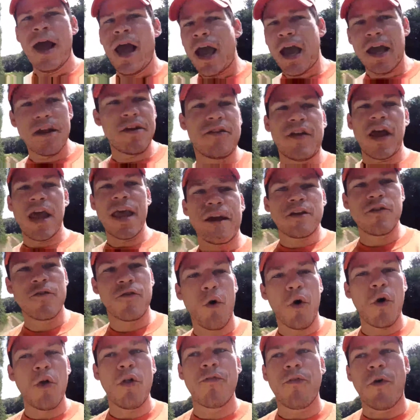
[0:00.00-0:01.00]
and to take
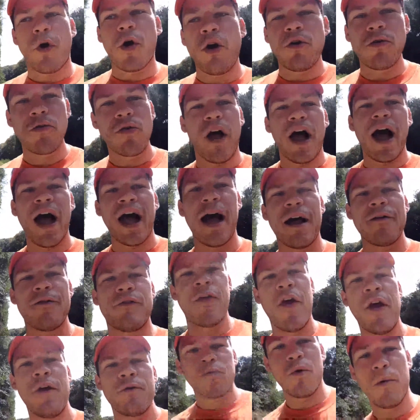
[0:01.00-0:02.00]
control of our own
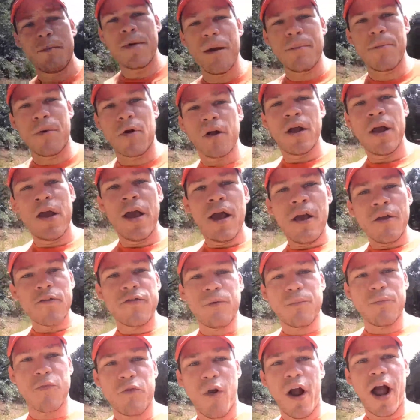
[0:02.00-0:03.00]
lives. Remember,
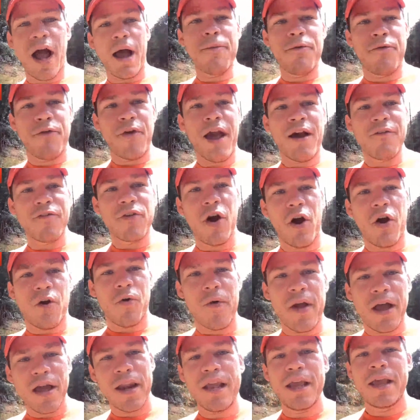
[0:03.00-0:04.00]
subscribe if you haven't
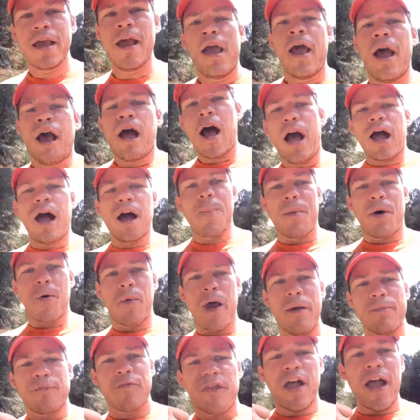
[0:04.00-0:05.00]
already. My
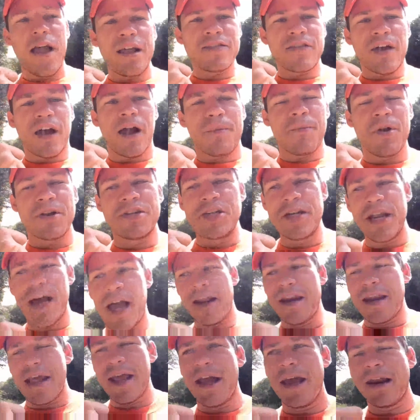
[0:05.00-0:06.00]
website,
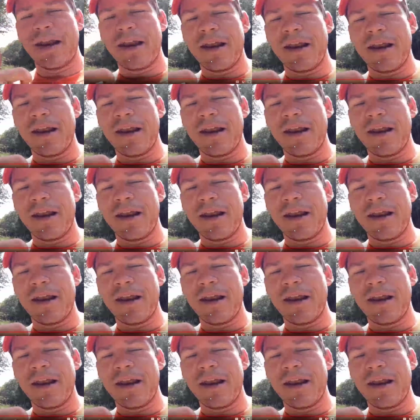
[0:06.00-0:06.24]
TomRitchie.net.